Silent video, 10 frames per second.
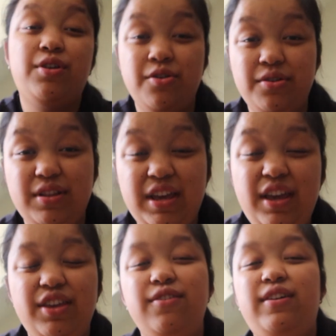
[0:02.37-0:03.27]

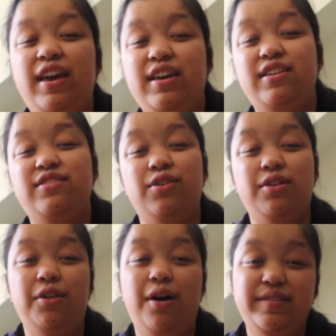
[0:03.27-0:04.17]
Currently, UK is on
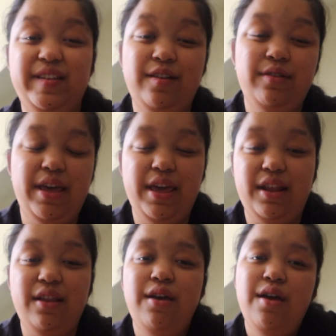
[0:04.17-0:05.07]
a lockdown
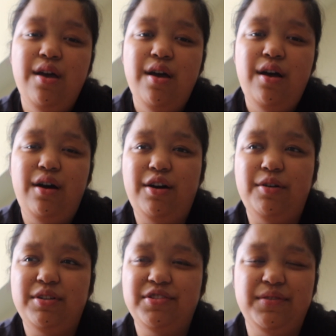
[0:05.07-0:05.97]
and
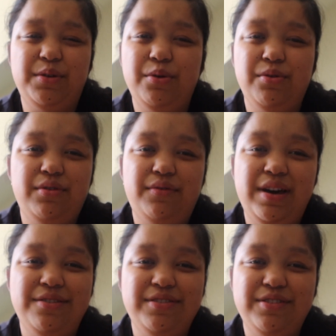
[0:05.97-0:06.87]
because of the
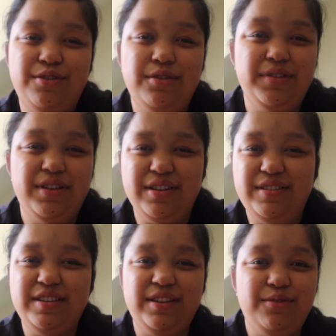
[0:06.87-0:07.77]
coronavirus,
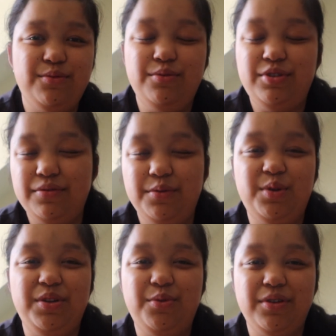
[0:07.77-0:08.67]
COVID-19, whichever
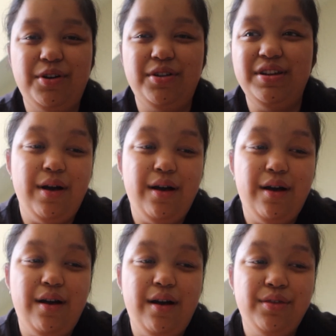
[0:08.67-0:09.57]
one you want to call it.
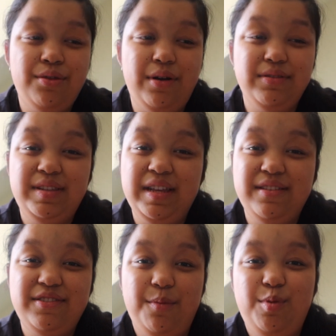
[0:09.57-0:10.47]
I thought I'd take
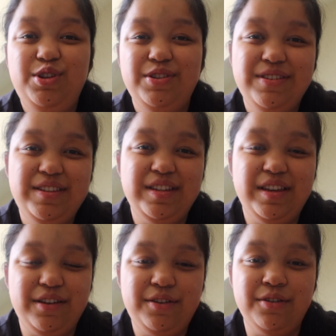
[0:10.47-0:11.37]
this
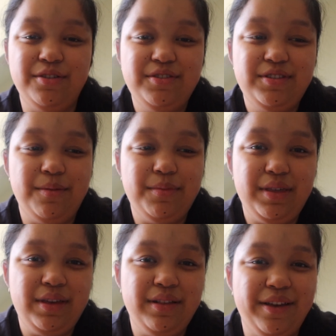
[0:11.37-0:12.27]
opportunity and cook
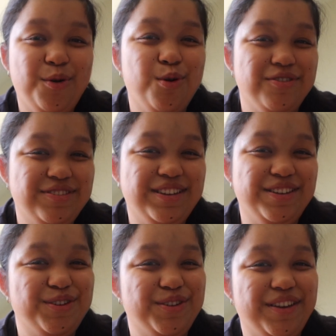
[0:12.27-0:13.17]
something like quarantine
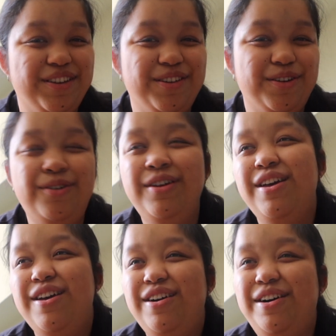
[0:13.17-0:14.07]
cooking, you know?
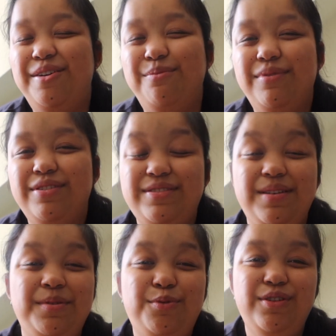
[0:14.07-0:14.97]
So
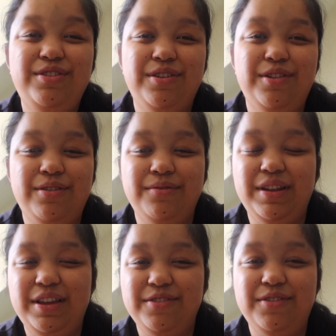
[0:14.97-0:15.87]
I've been watching a lot of
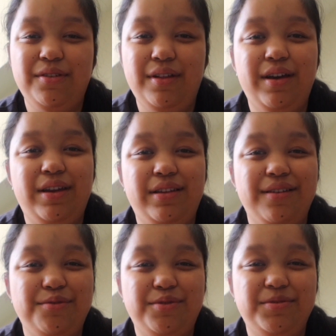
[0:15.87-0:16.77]
videos online,
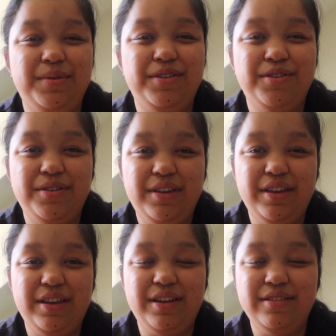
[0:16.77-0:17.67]
everyone's been
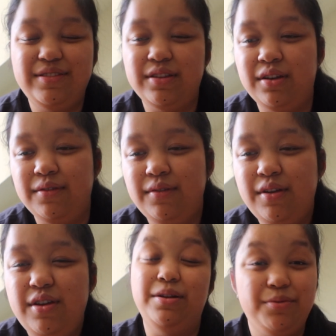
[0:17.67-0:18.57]
cooking and stuff.
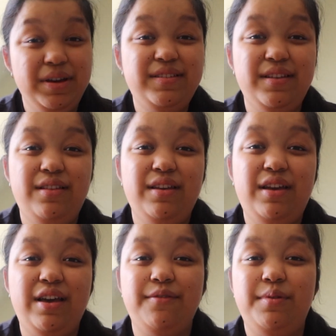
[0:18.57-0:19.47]
But
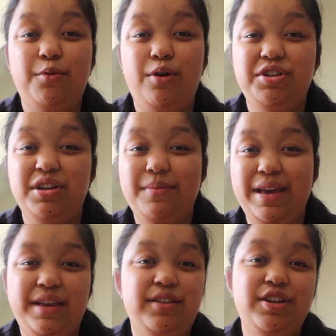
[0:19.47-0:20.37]
recently I've been watching
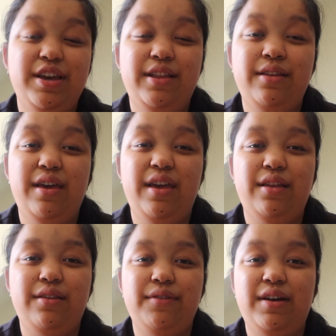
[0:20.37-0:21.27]
Mikey Chen,
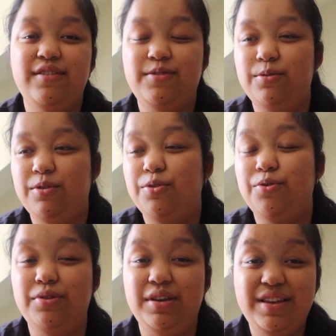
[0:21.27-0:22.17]
and if you guys don't know
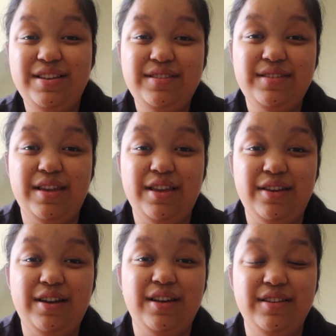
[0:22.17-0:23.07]
who he is, then
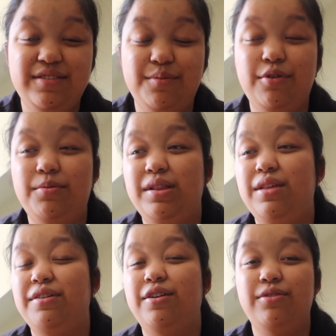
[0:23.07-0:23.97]
you guys are probably
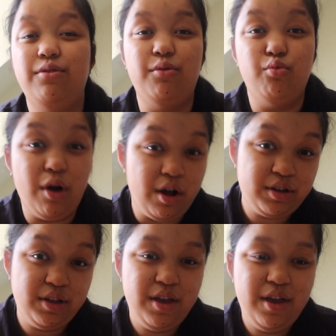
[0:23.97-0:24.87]
living under a rock.